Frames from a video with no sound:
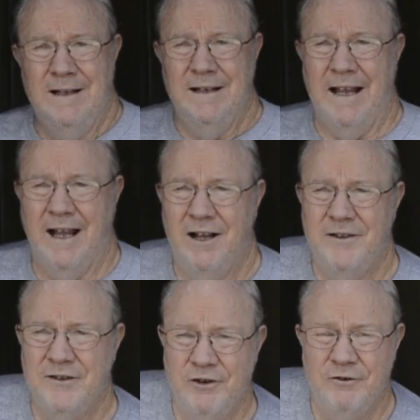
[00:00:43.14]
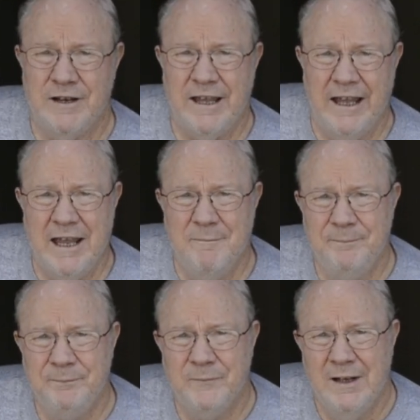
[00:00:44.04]
Now the unit came
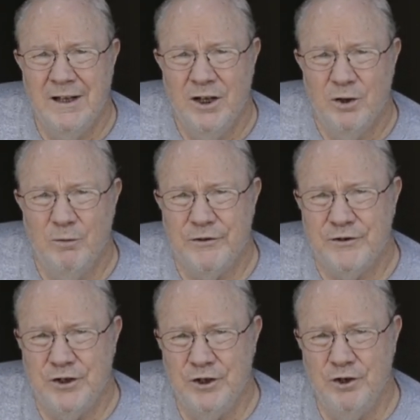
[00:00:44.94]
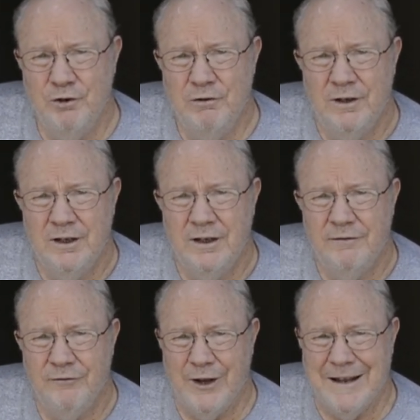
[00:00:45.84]
with two
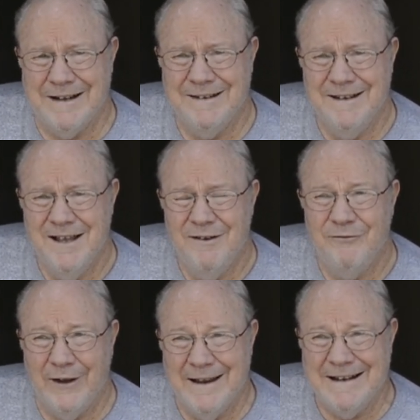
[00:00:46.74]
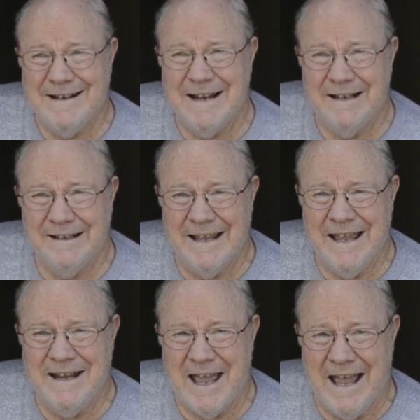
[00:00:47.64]
flooded
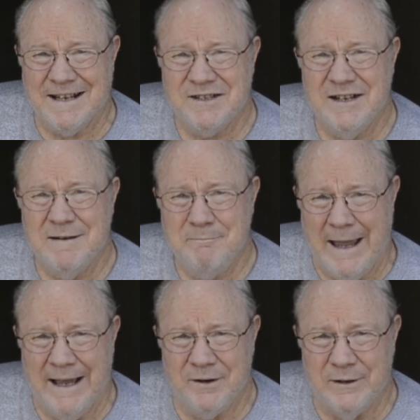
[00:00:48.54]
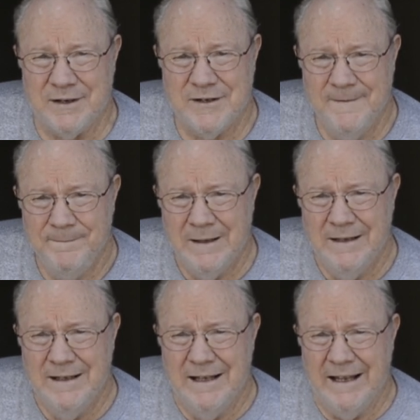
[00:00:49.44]
lead acid batteries,
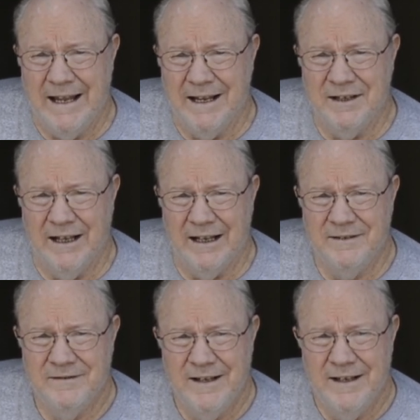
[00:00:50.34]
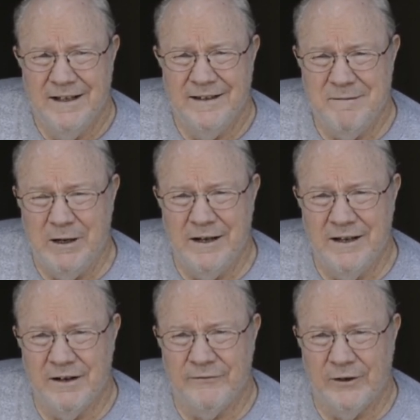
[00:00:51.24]
and they've been in
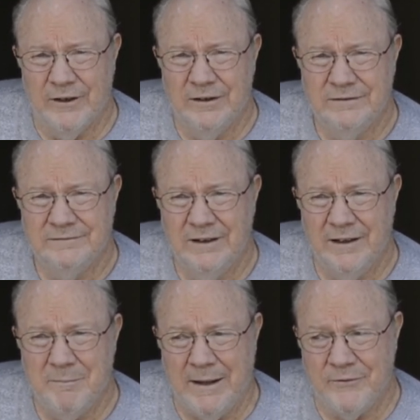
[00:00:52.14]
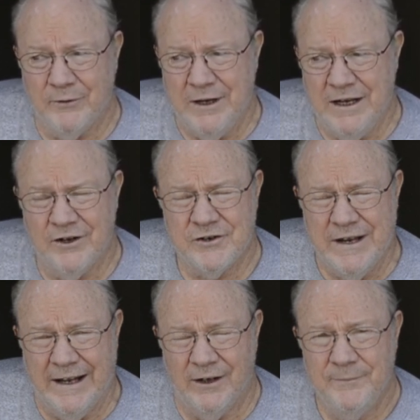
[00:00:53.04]
there for about 3 years
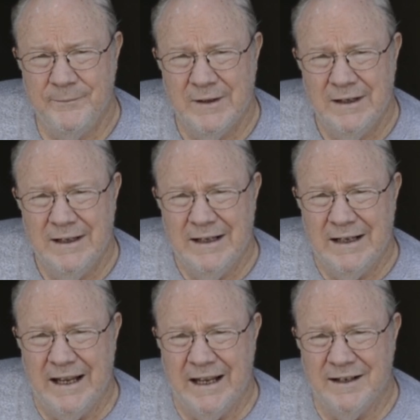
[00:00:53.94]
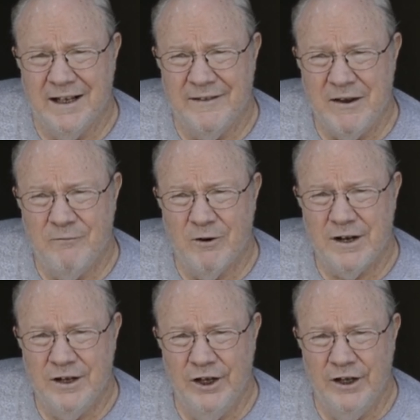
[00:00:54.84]
now, and they've
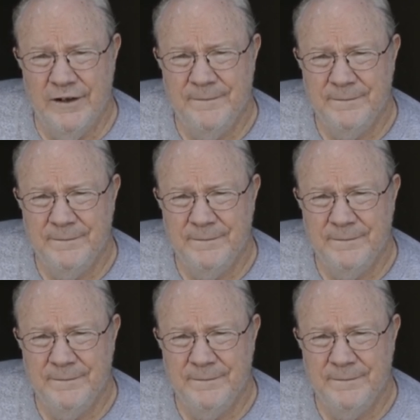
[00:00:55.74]
worked good.